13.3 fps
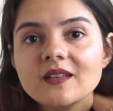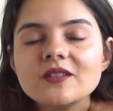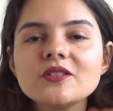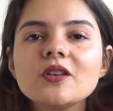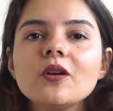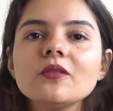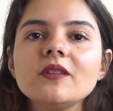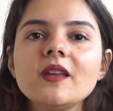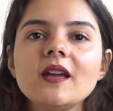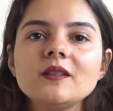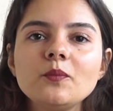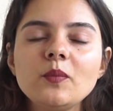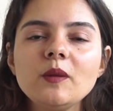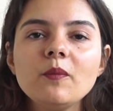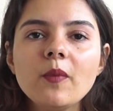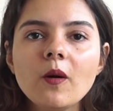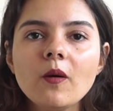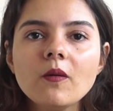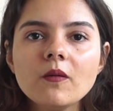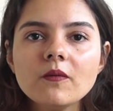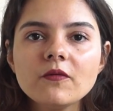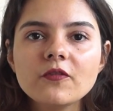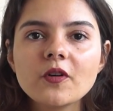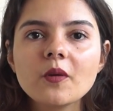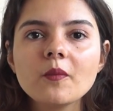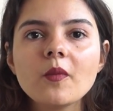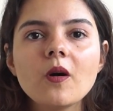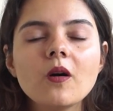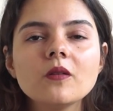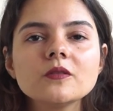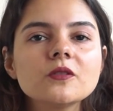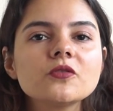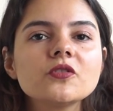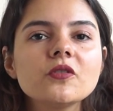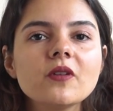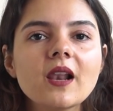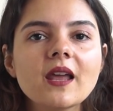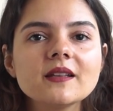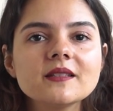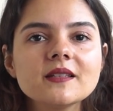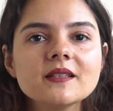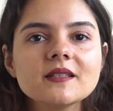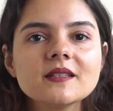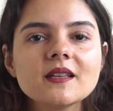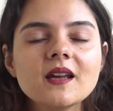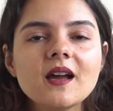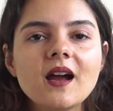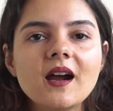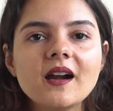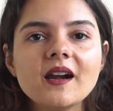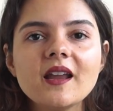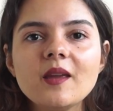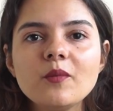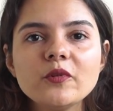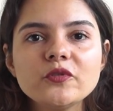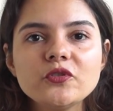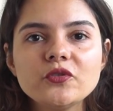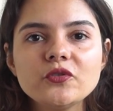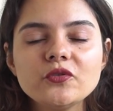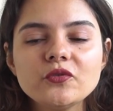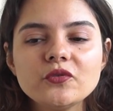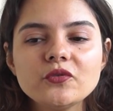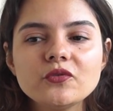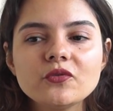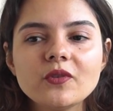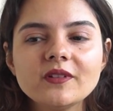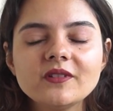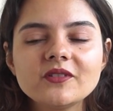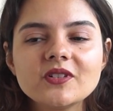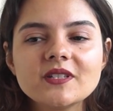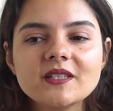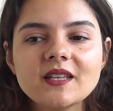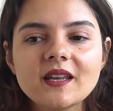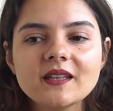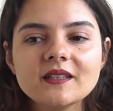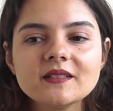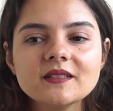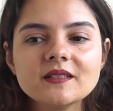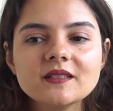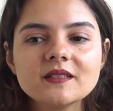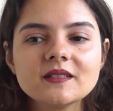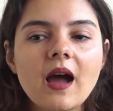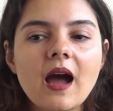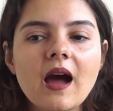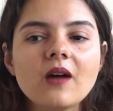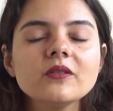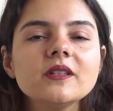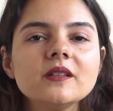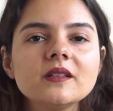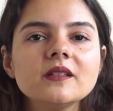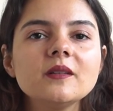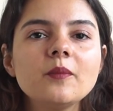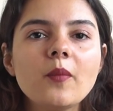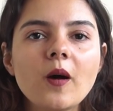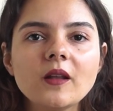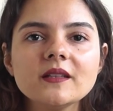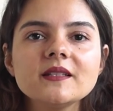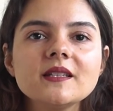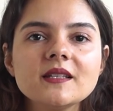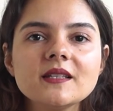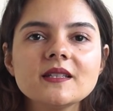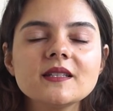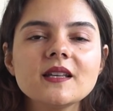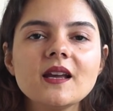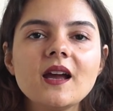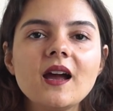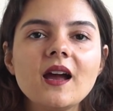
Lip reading: so that people from all social classes are able to understand how the policies